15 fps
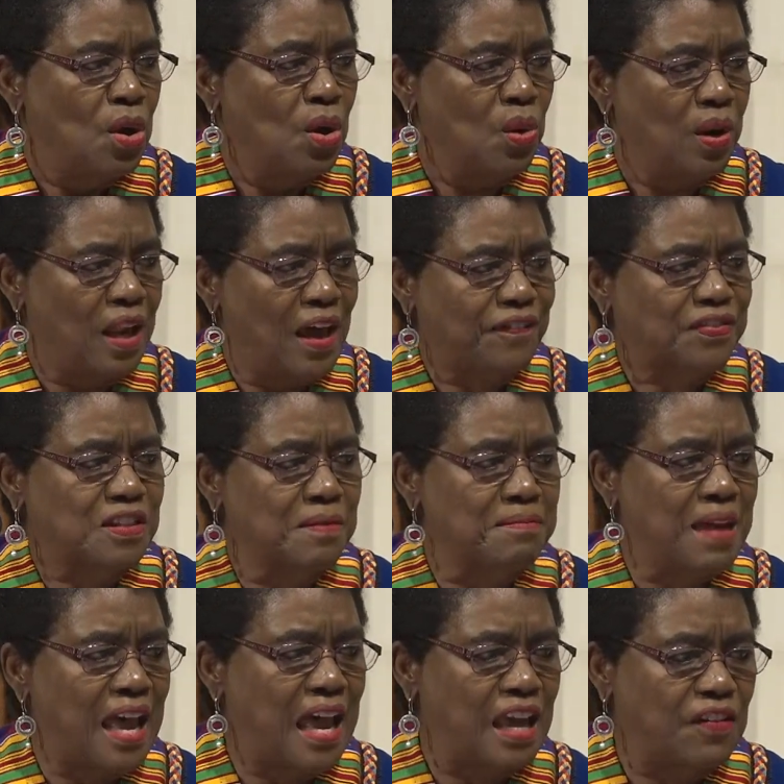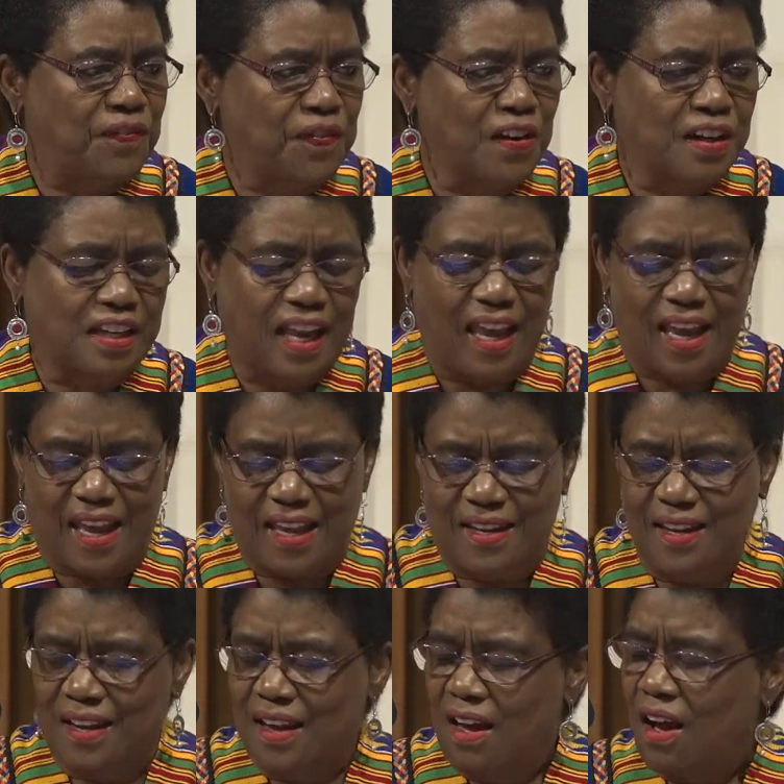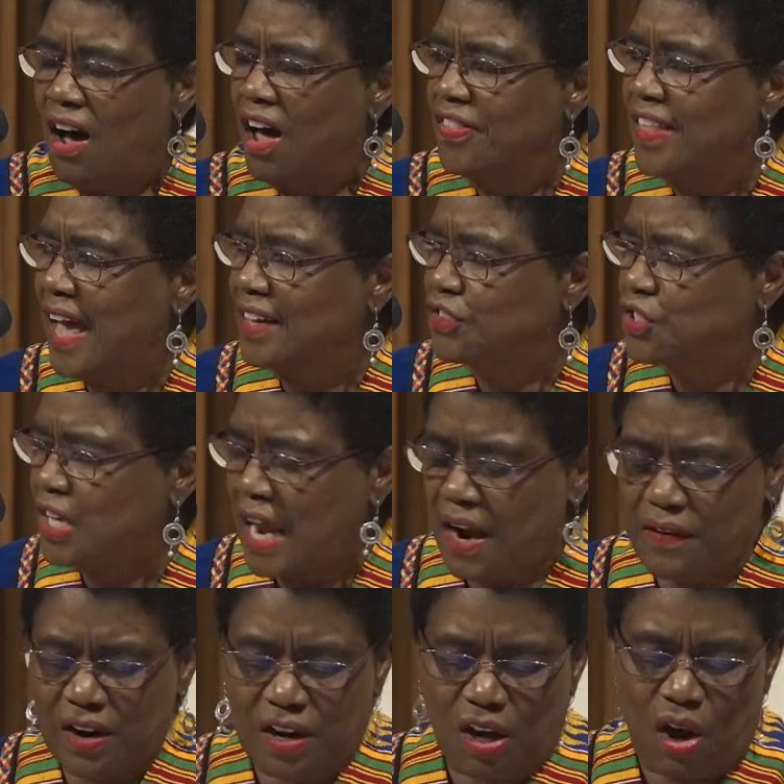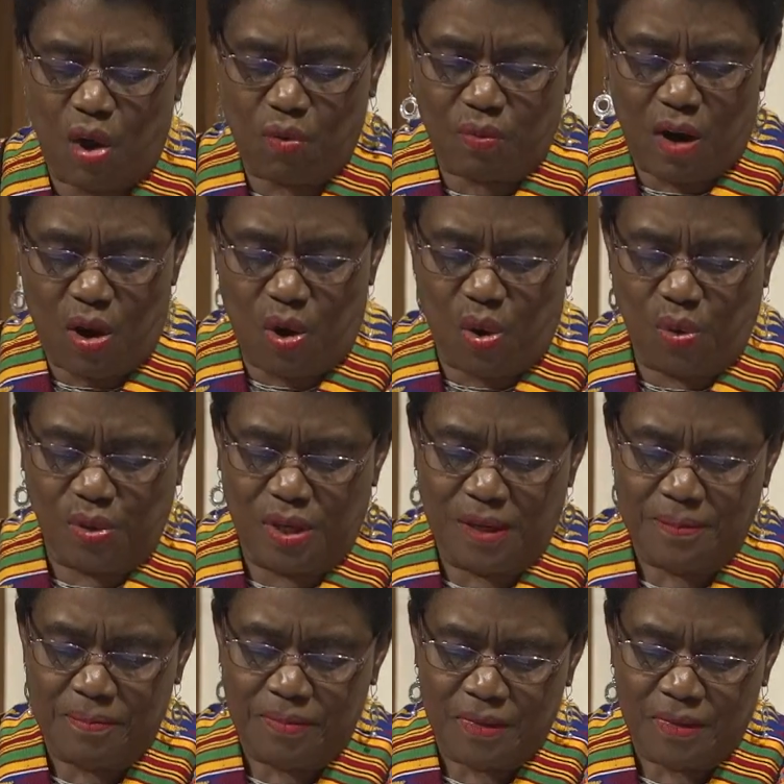who left the man for dead on that Jericho road